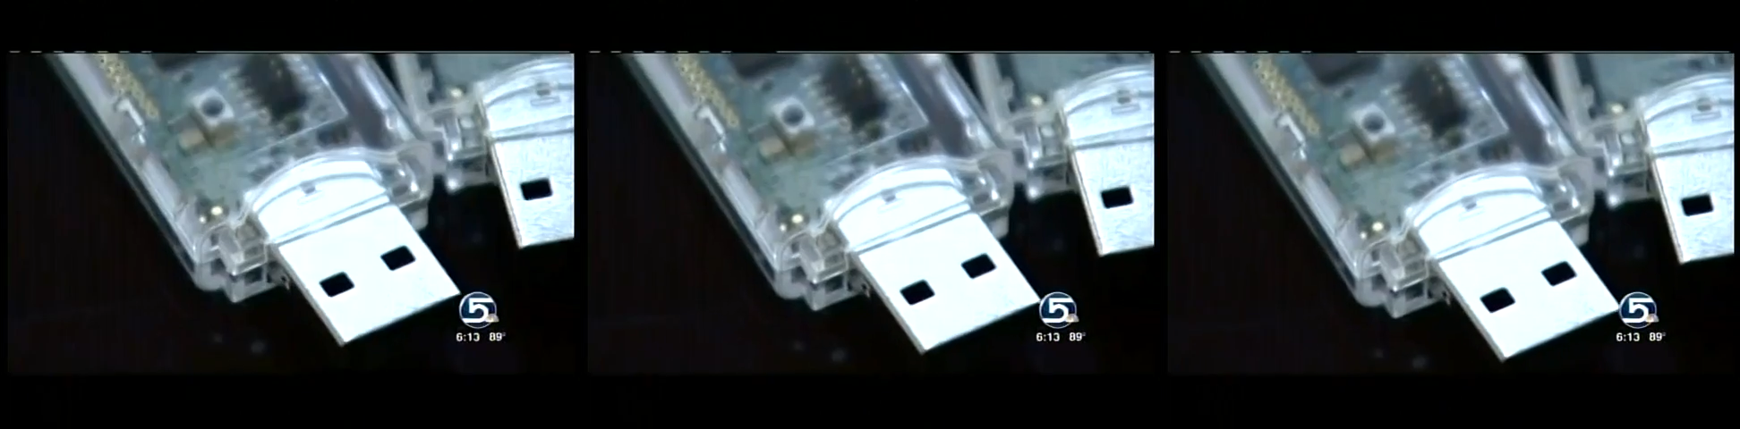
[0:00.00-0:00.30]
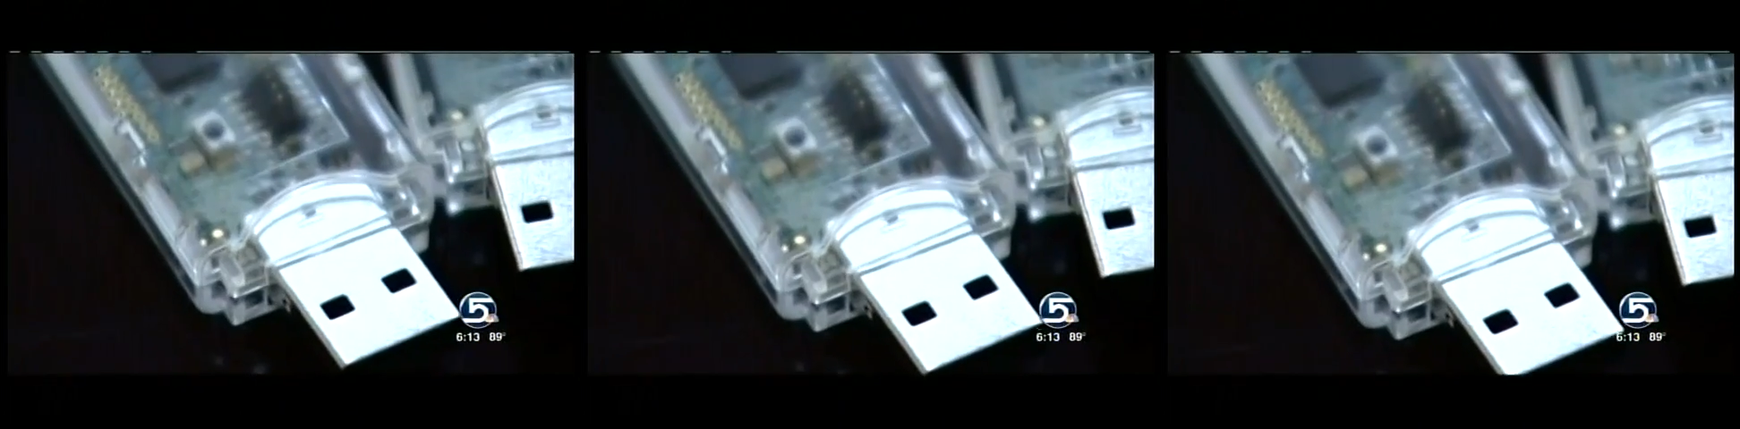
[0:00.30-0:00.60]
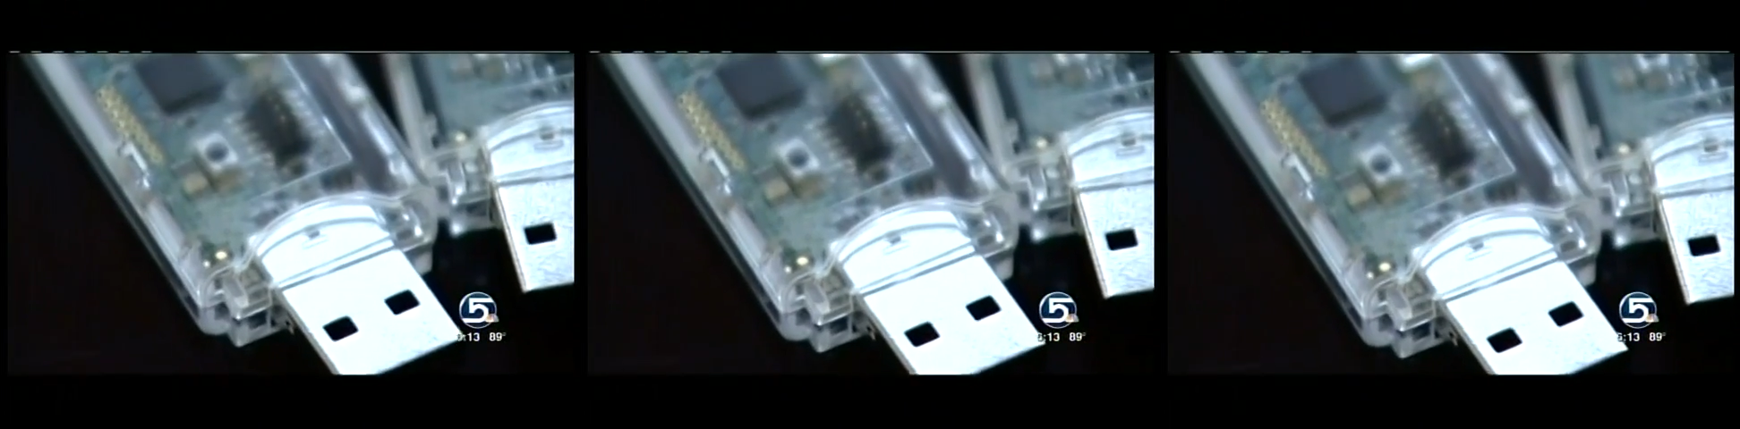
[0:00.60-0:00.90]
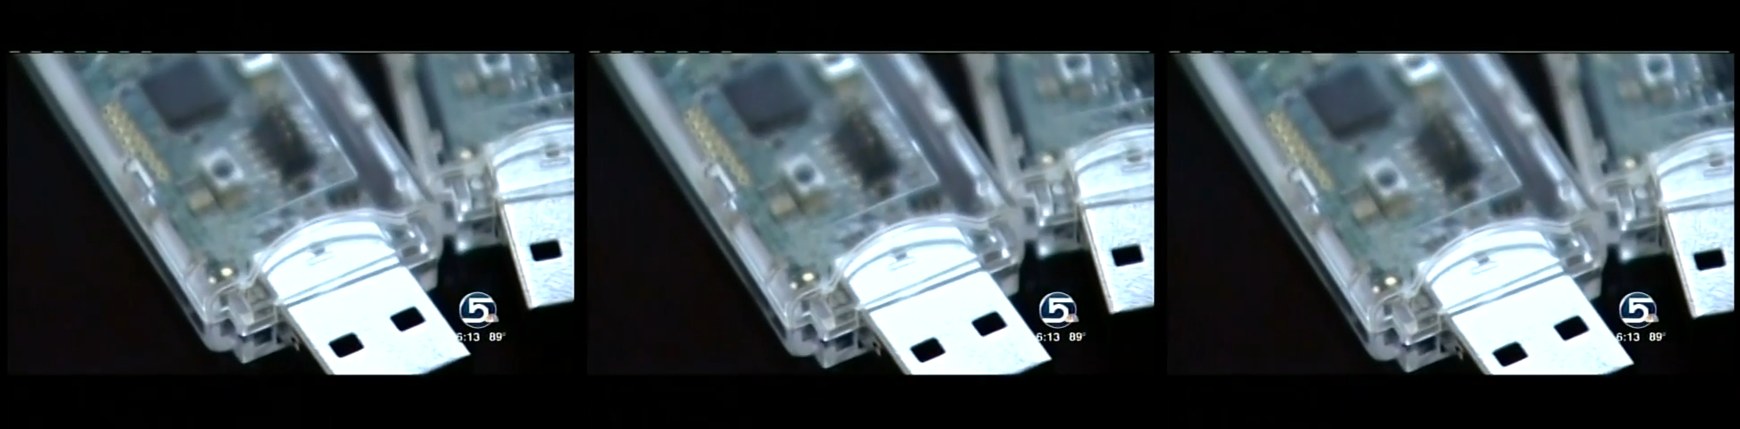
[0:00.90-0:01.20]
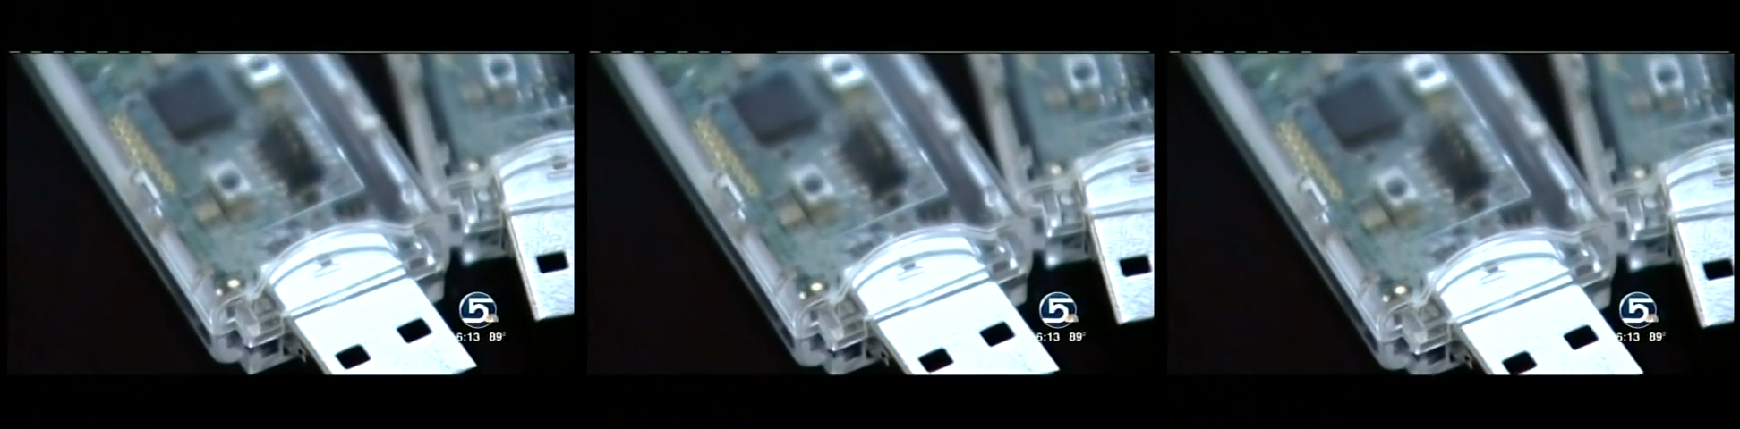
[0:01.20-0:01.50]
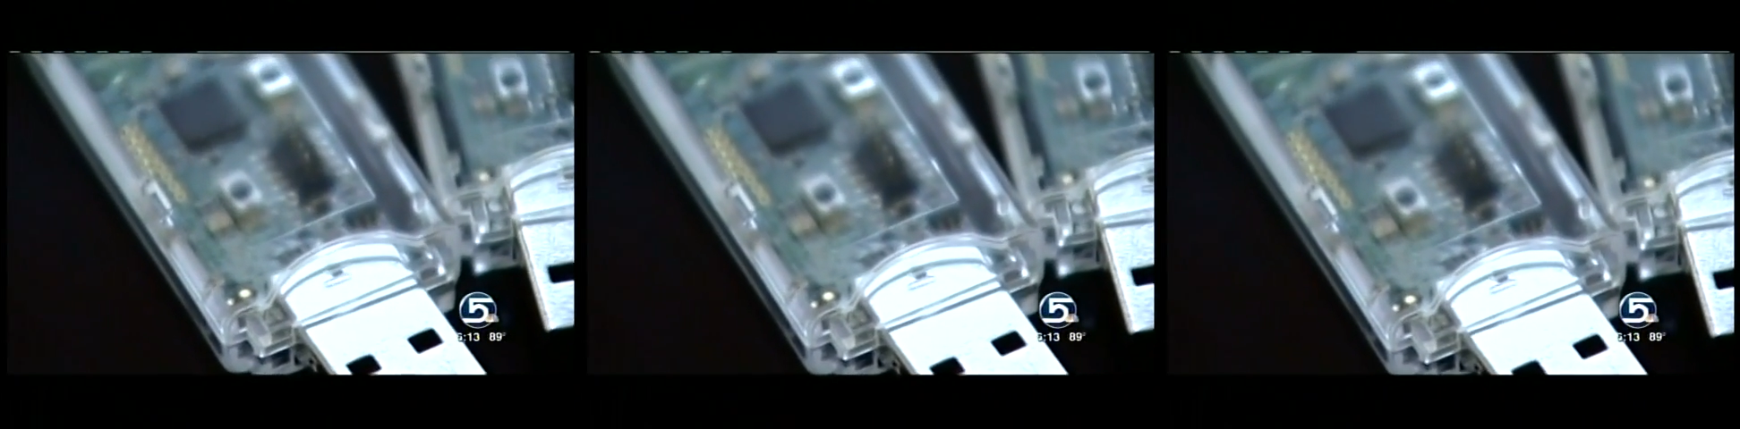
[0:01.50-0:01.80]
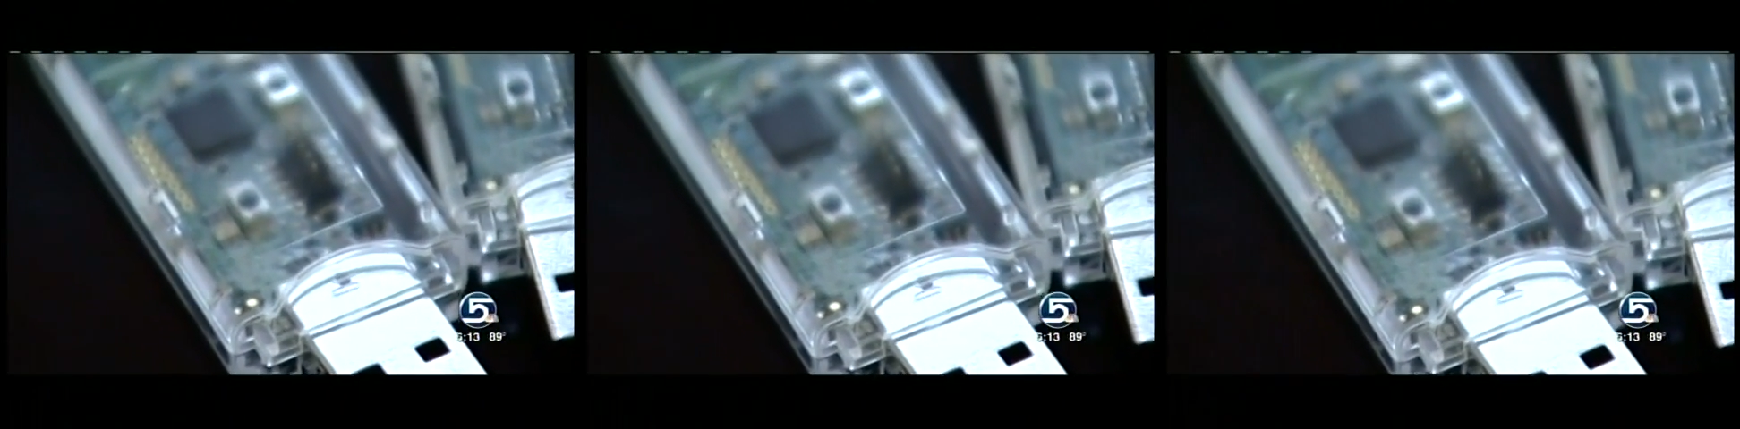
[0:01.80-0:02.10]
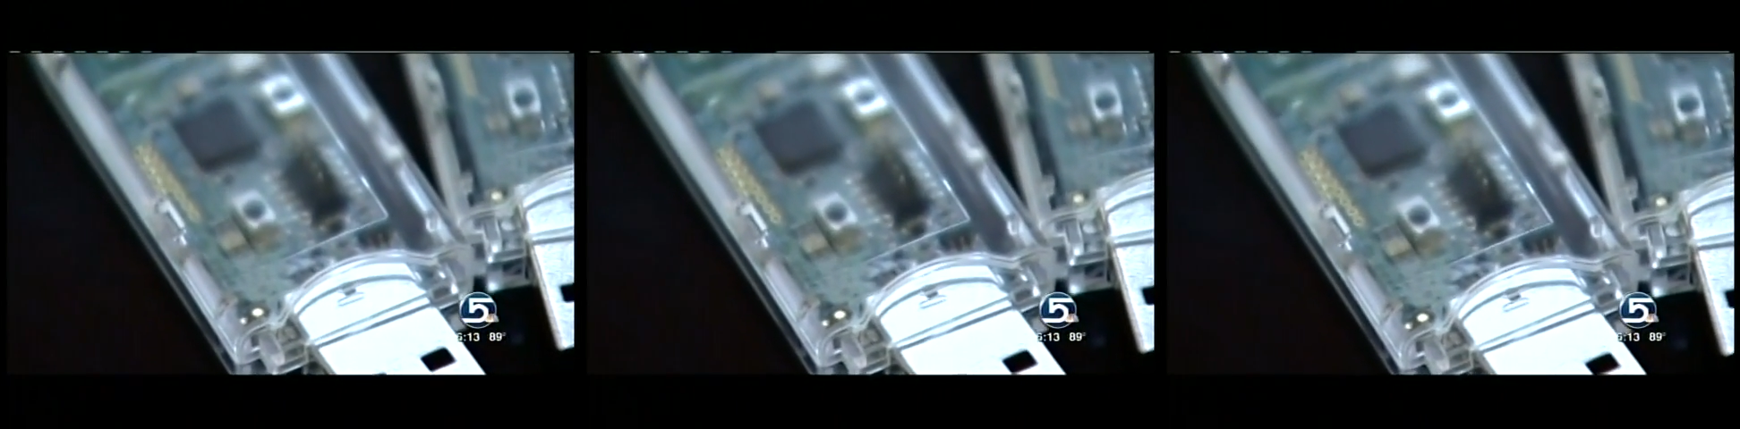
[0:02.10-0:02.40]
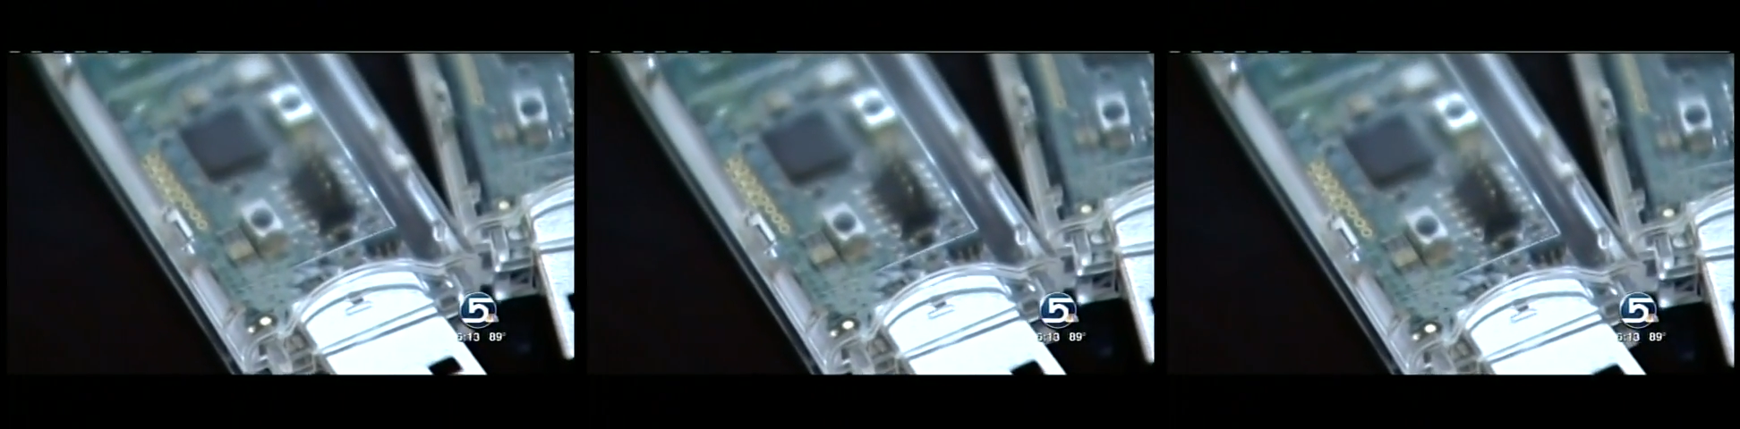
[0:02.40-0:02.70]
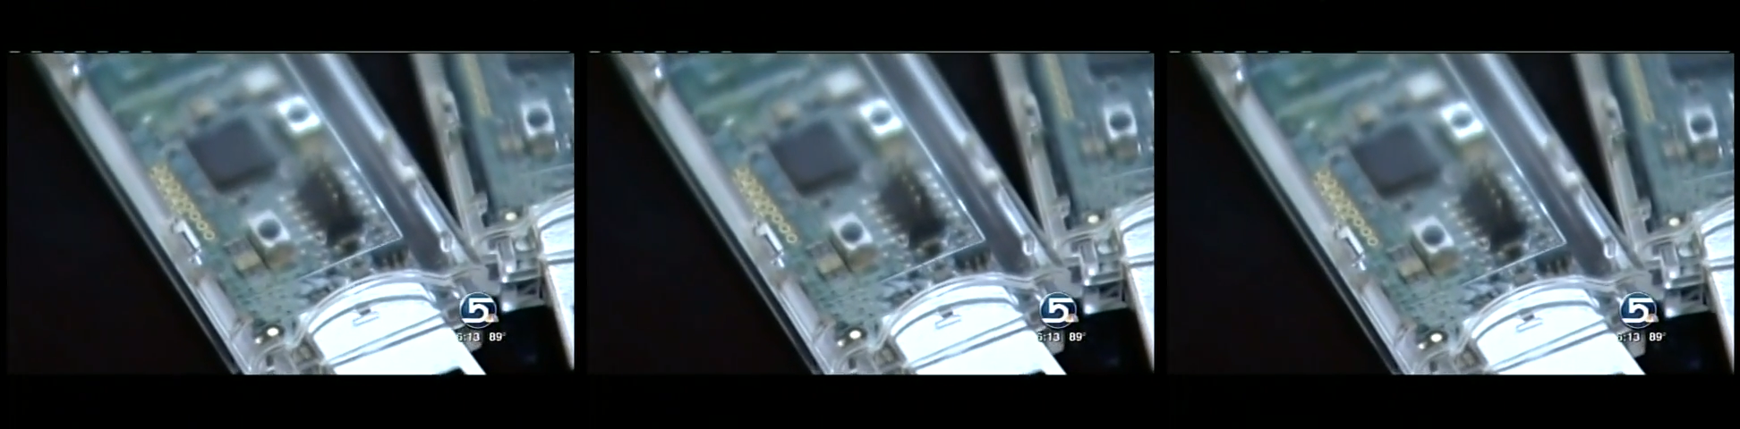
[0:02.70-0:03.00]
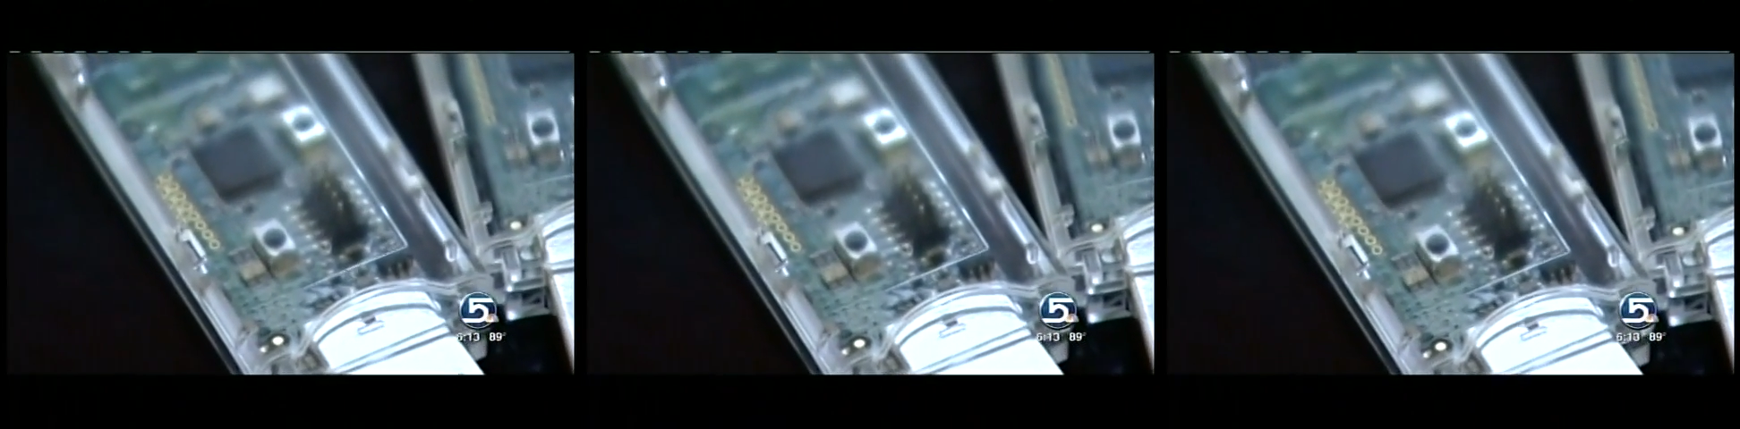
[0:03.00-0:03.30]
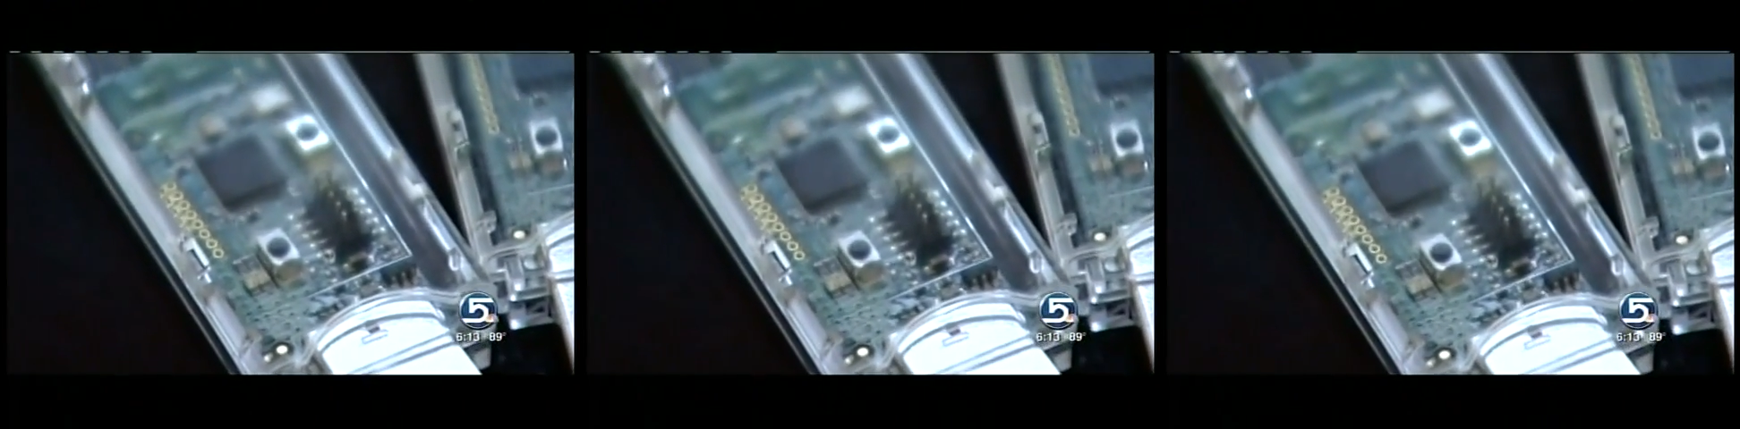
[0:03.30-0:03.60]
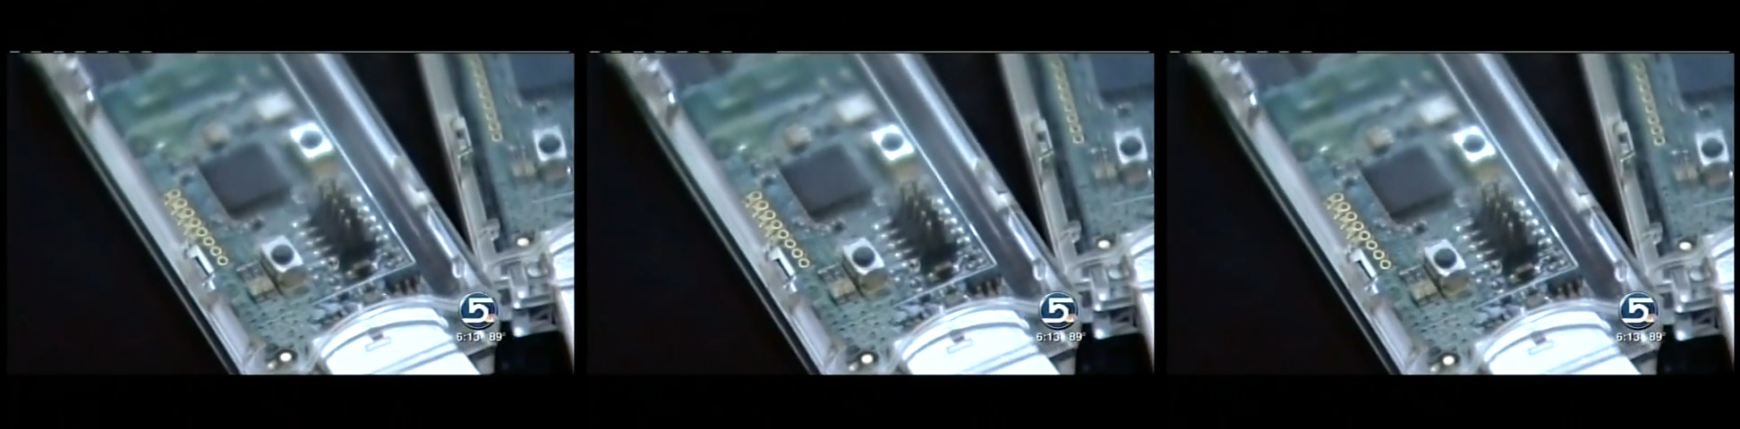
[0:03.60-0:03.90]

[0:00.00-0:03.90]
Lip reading: (no speaker visible)